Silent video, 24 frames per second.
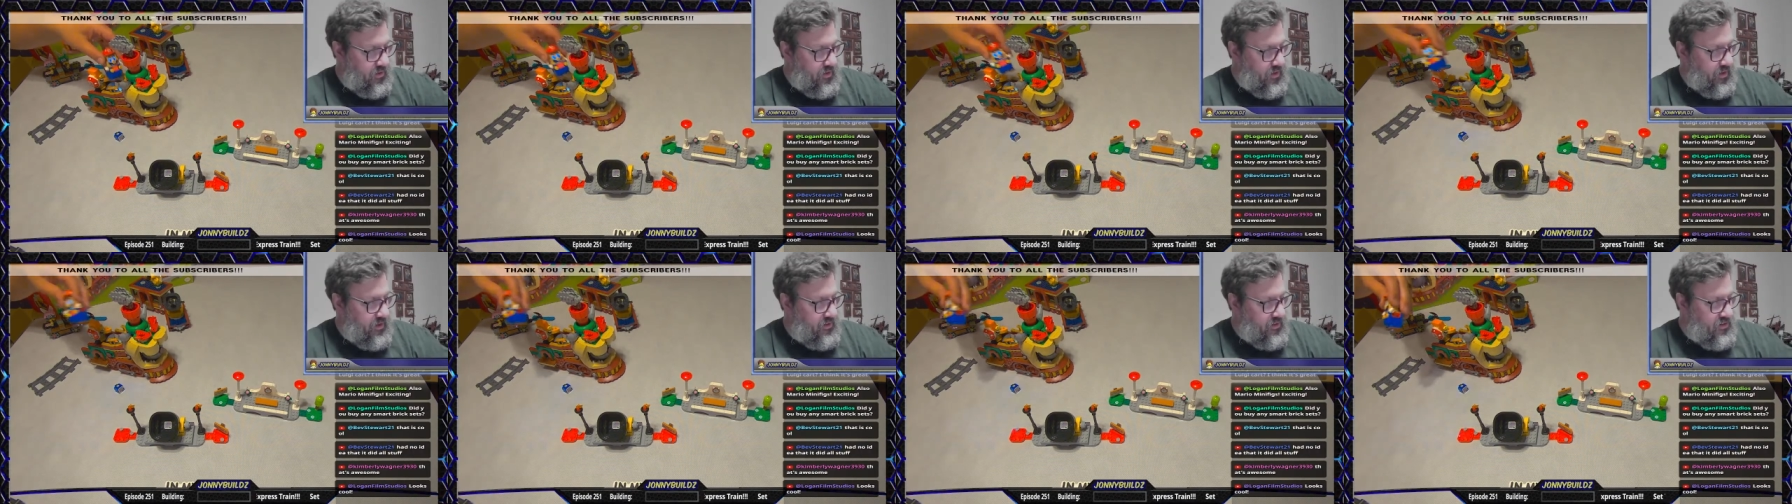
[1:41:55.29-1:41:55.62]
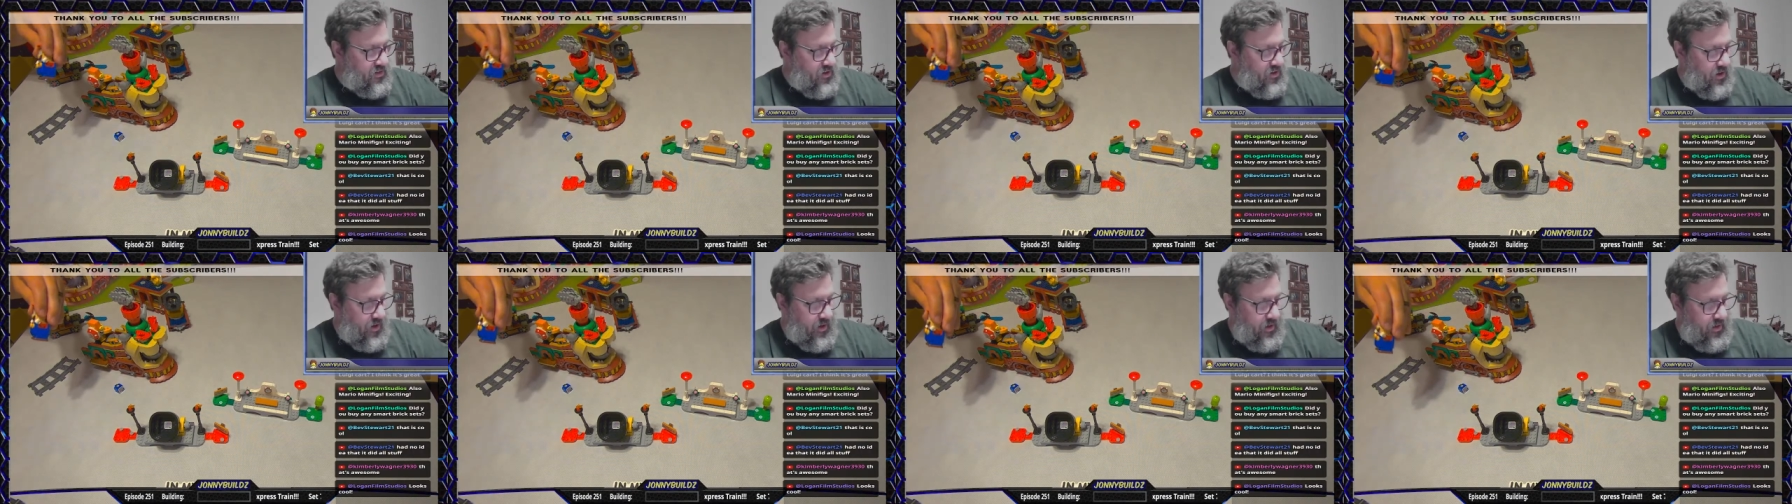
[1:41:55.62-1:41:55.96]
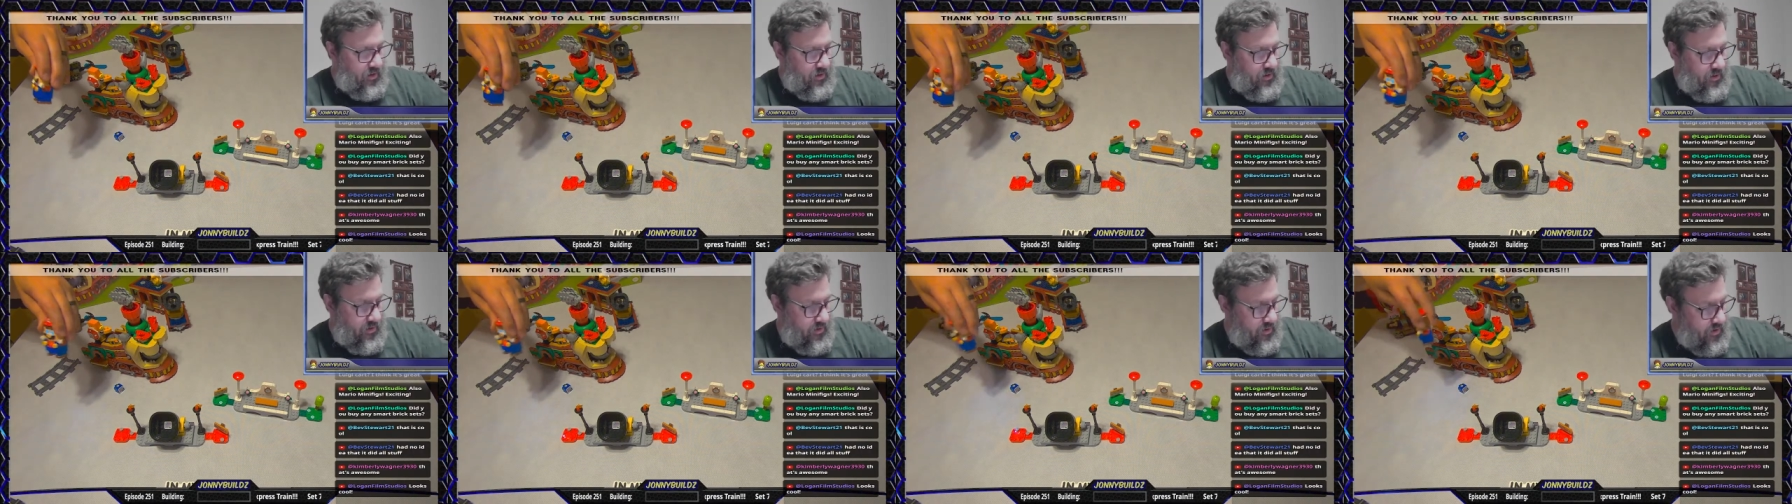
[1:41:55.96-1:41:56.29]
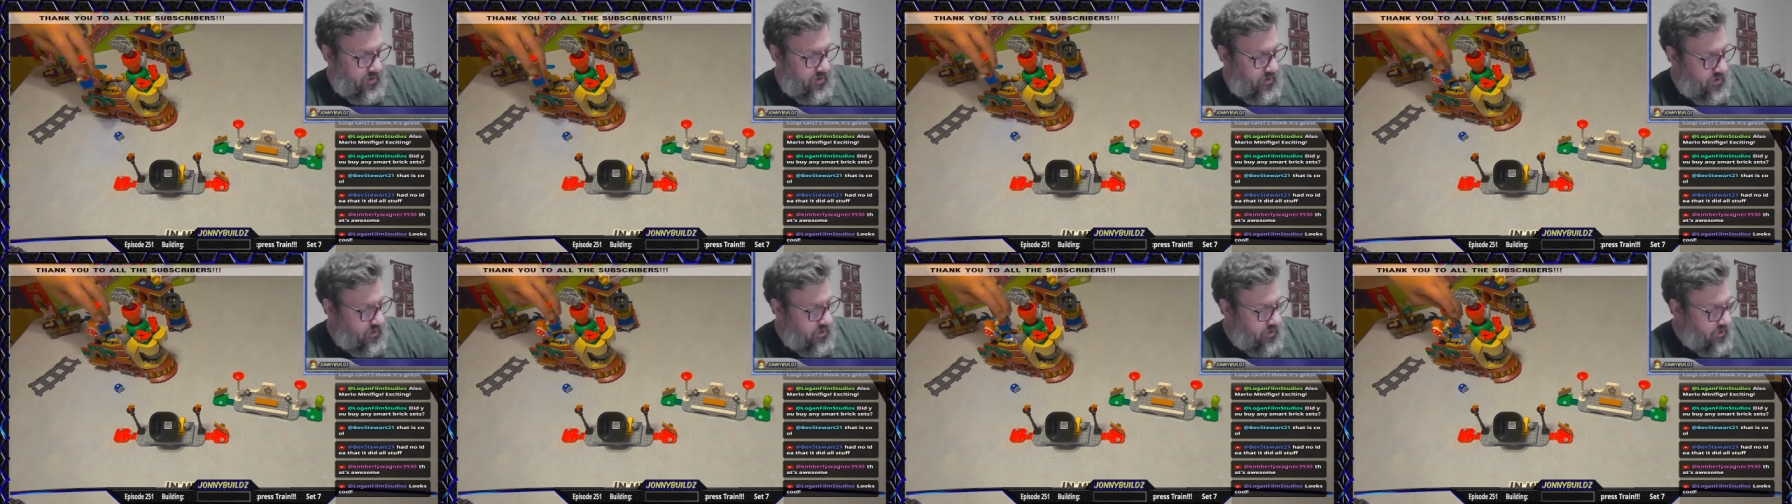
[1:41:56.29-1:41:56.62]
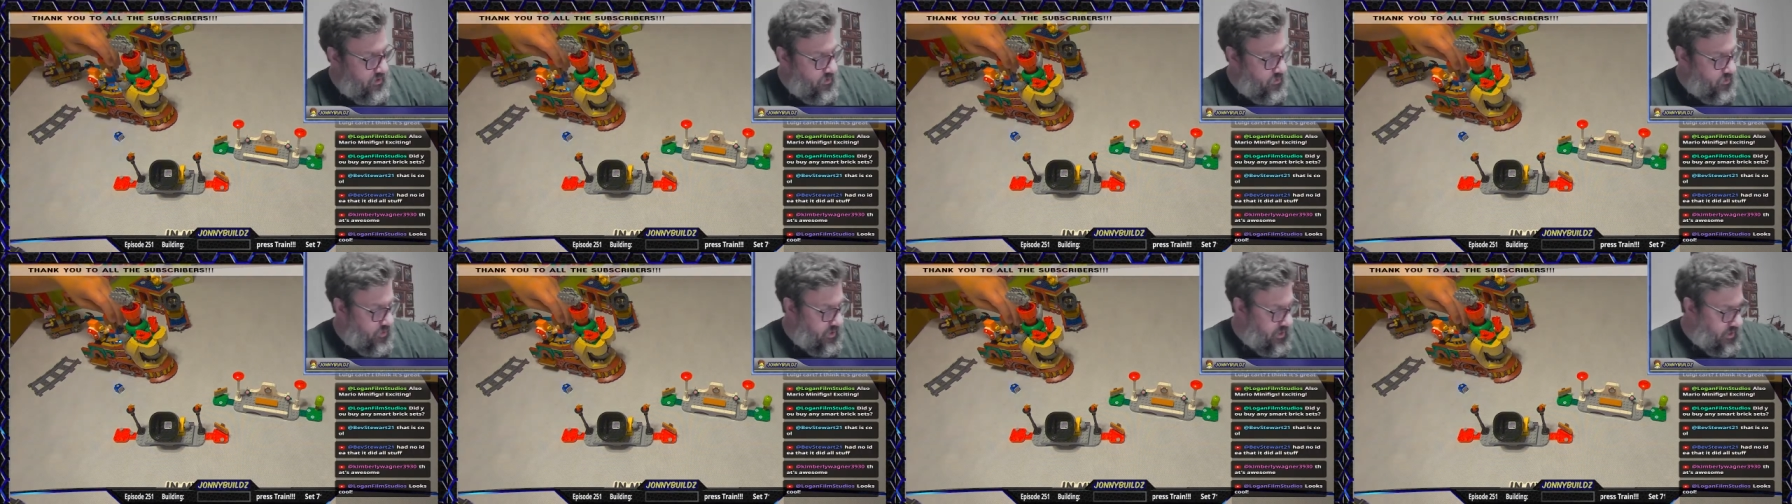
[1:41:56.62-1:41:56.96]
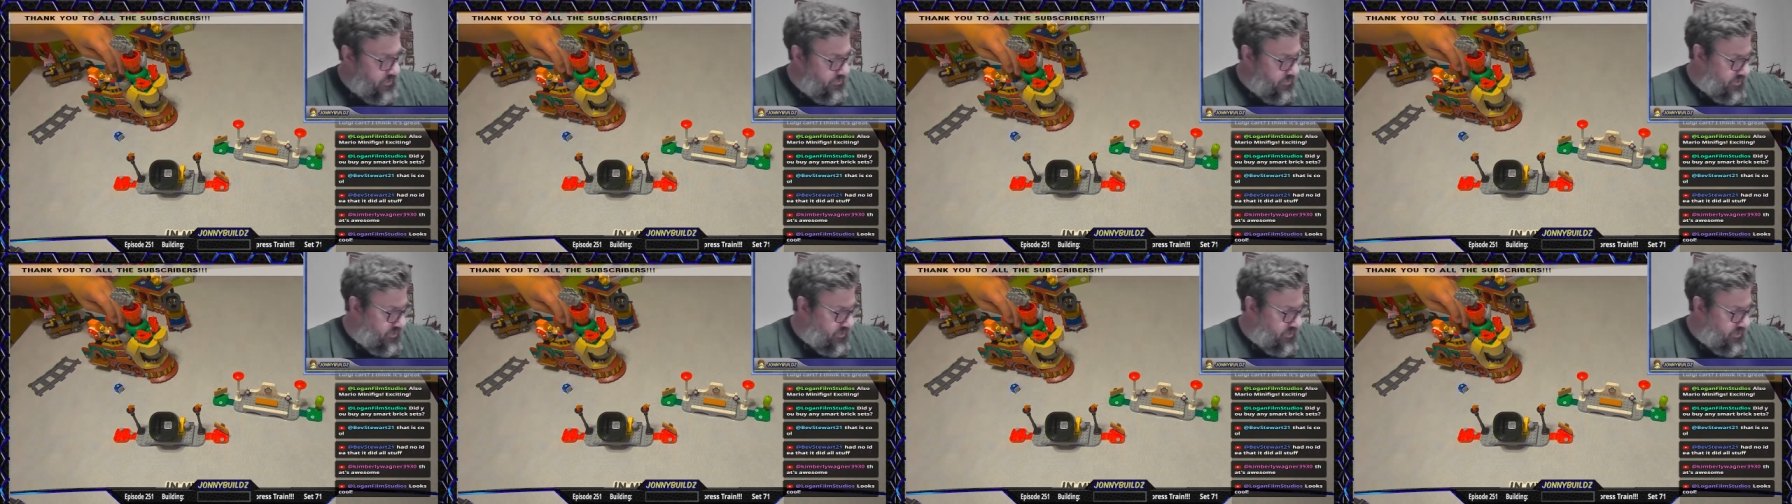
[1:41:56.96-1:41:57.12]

It's got whatever